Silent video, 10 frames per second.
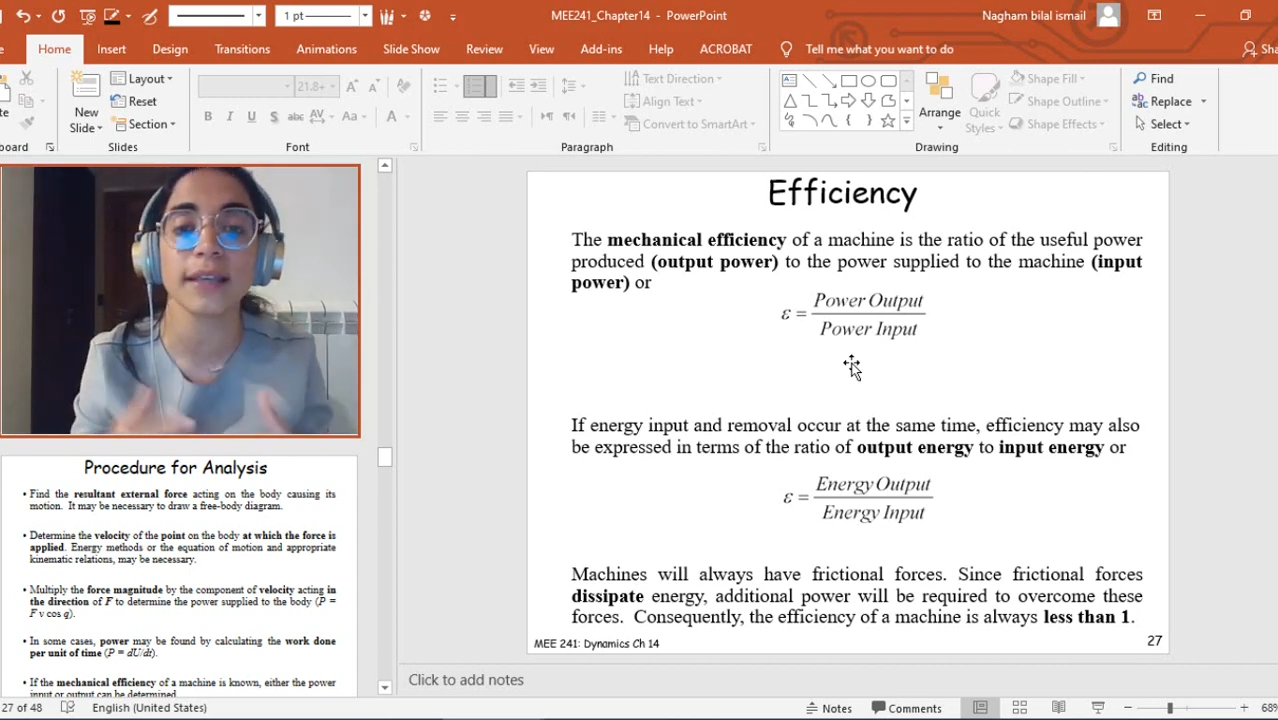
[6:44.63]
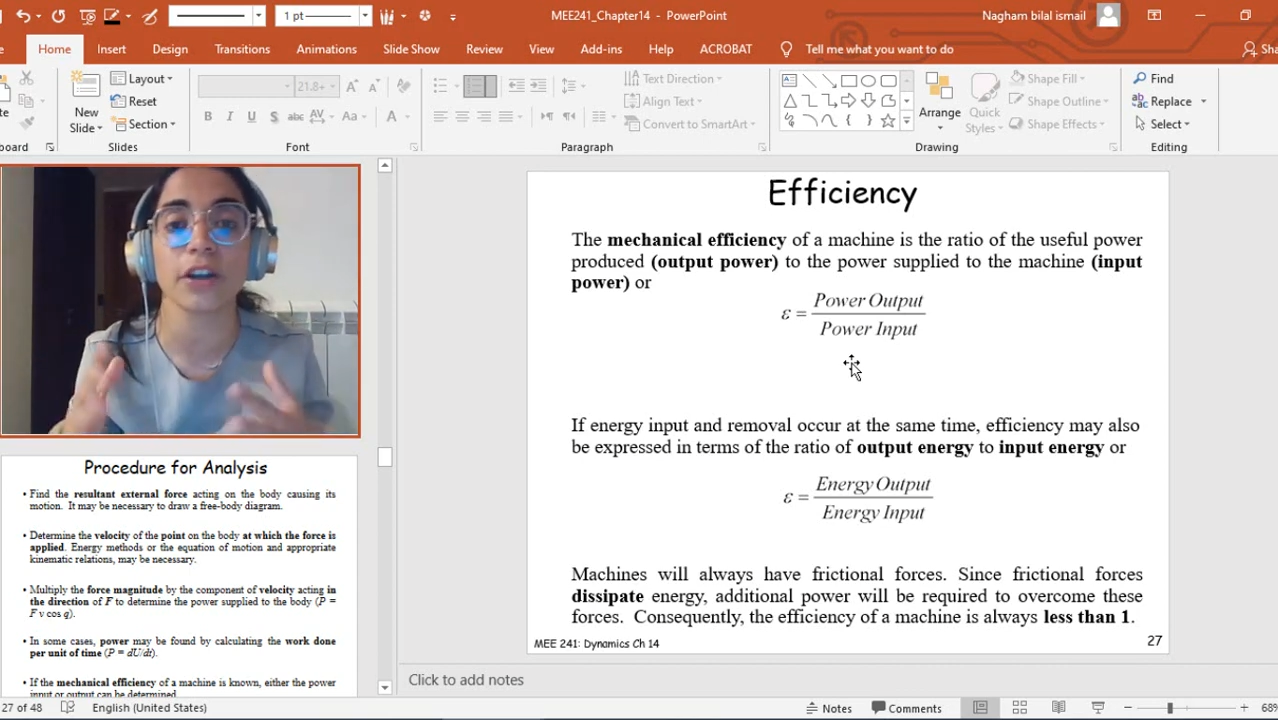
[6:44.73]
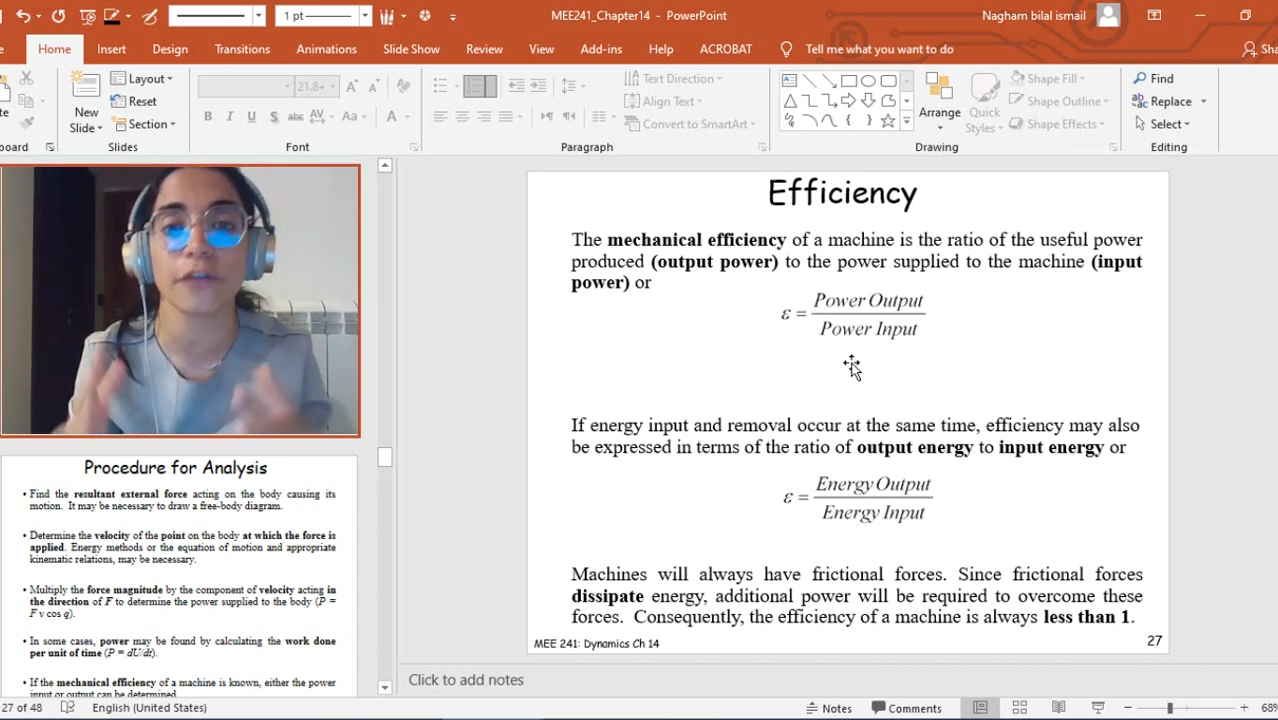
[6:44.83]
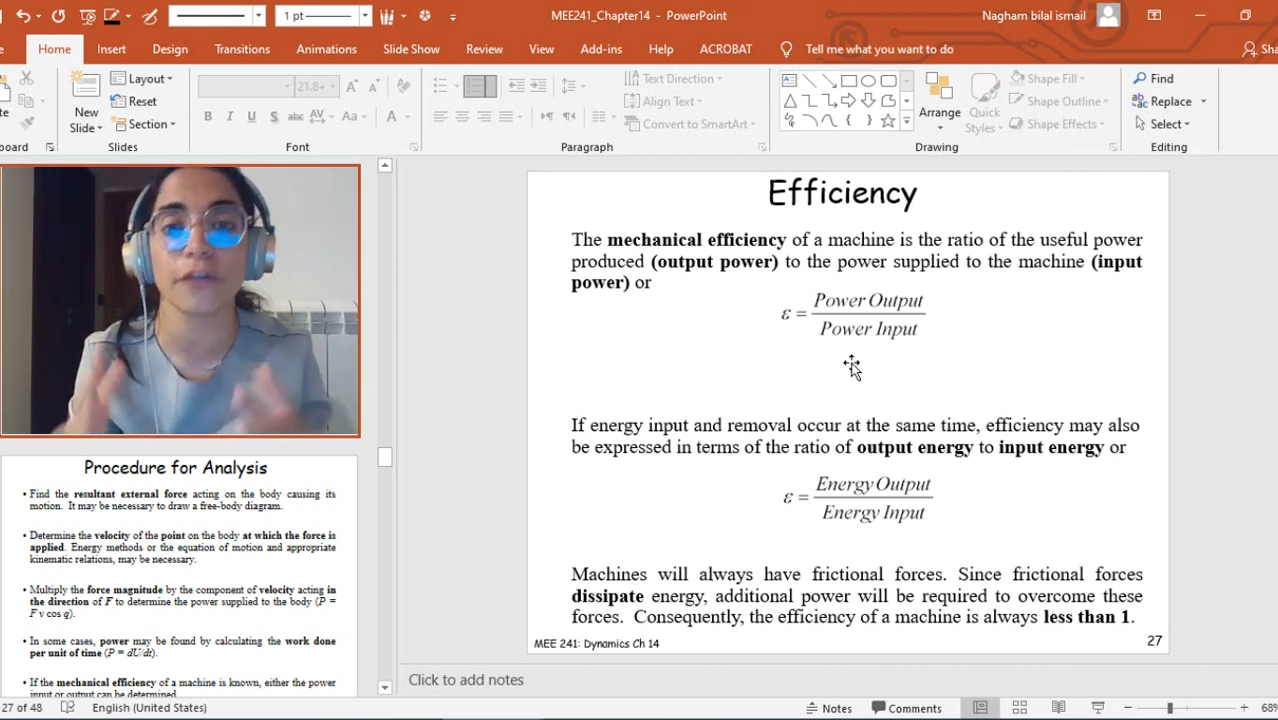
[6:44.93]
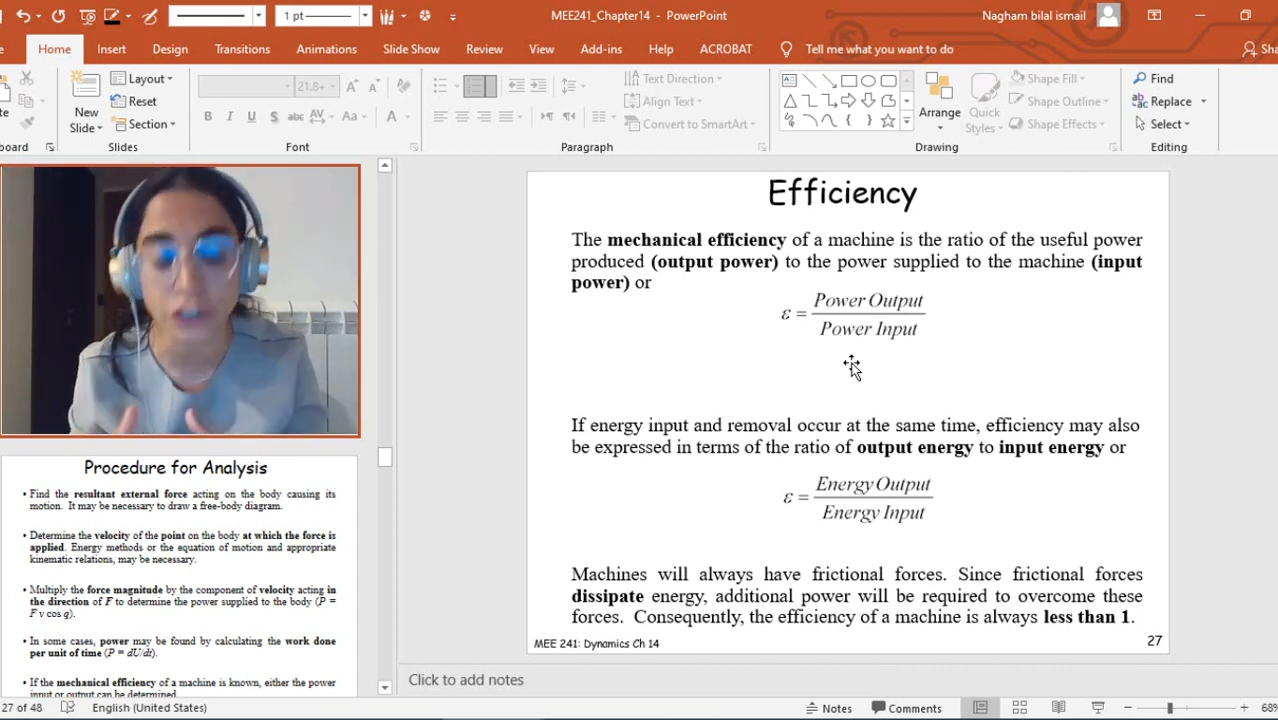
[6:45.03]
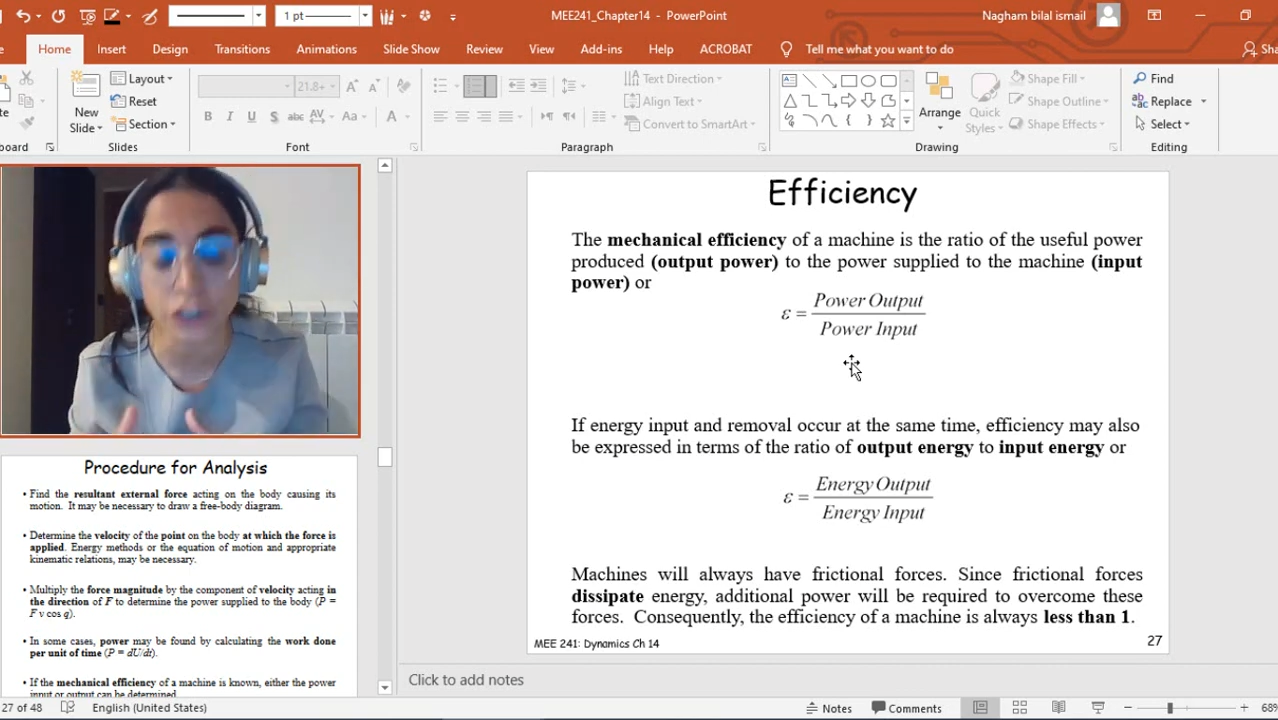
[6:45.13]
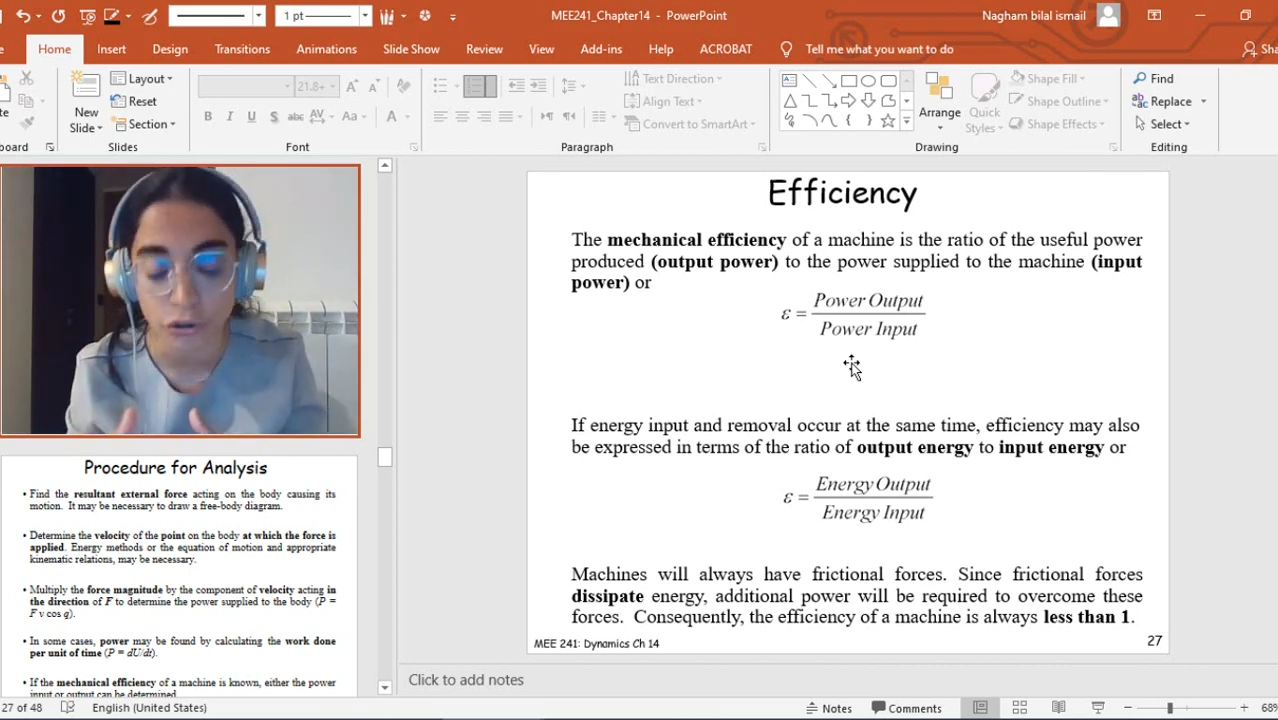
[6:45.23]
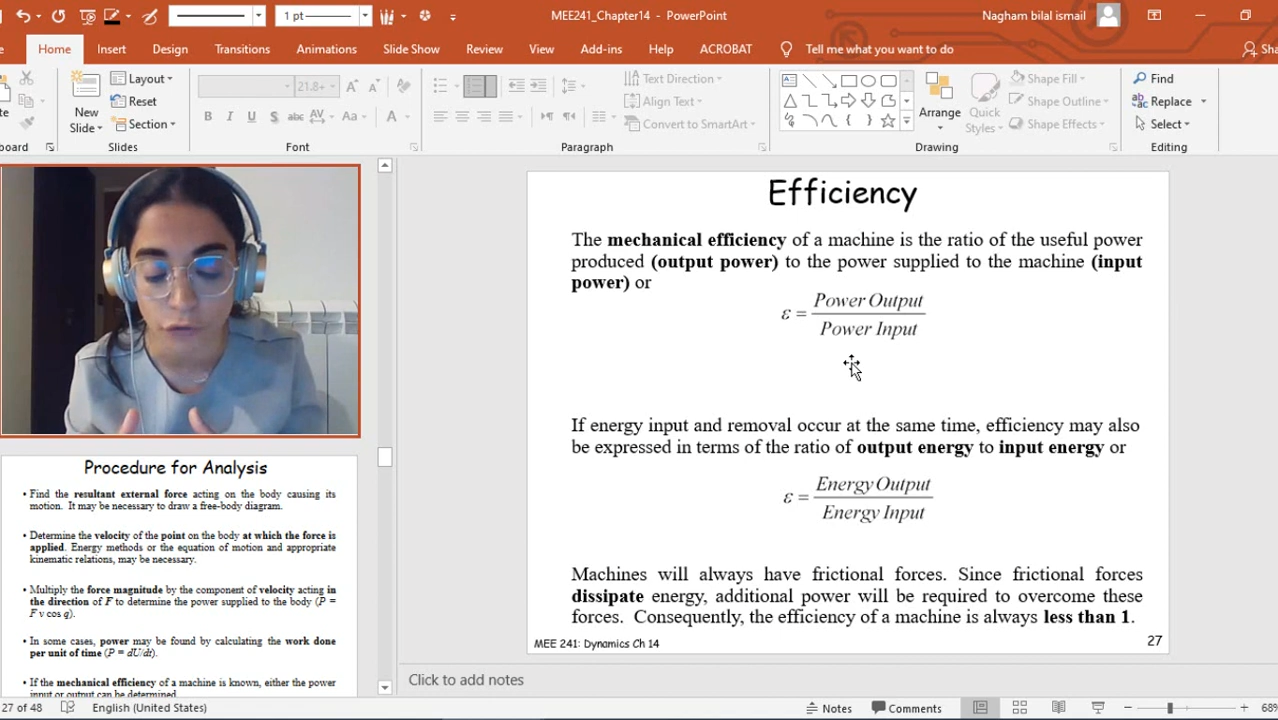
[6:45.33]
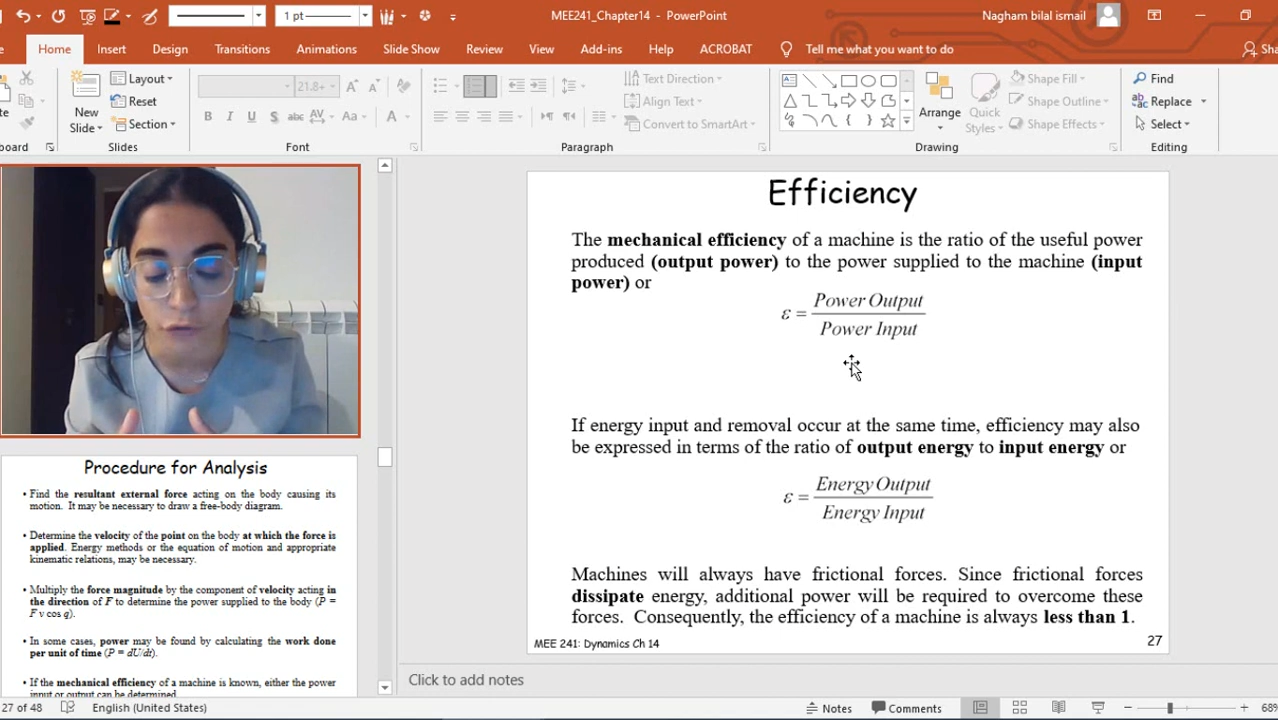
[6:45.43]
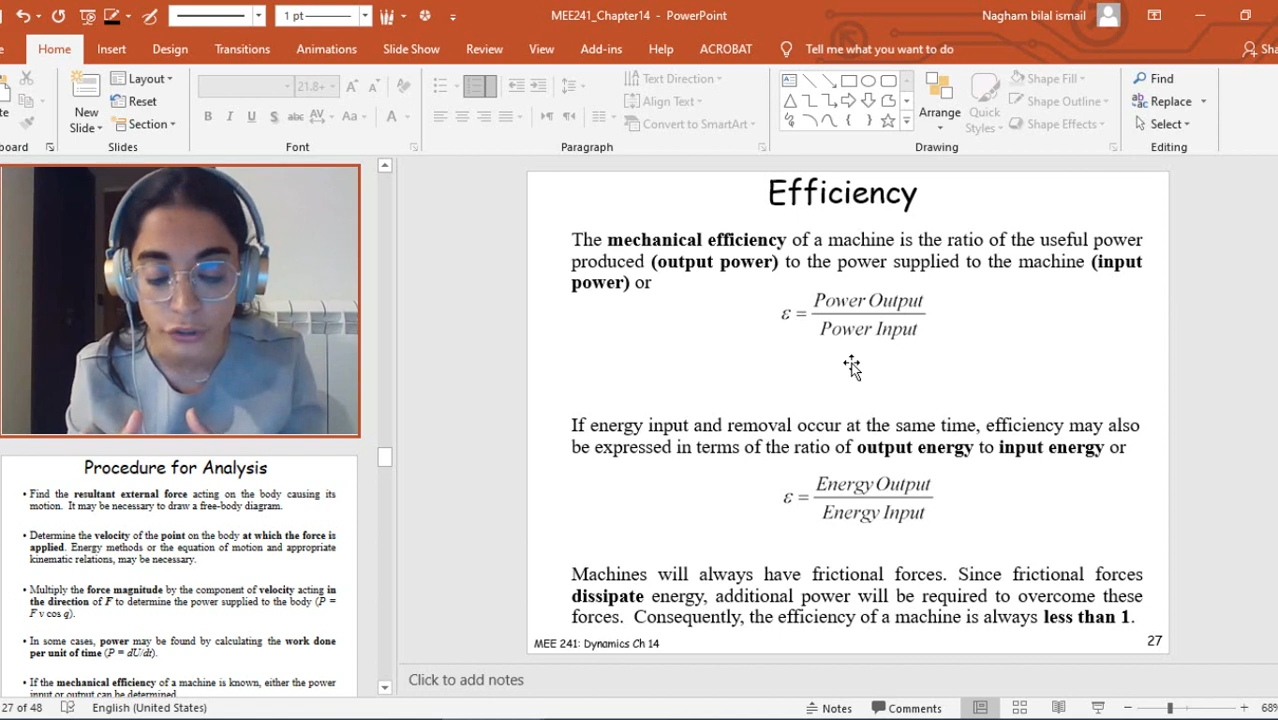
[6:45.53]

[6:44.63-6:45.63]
case of frictional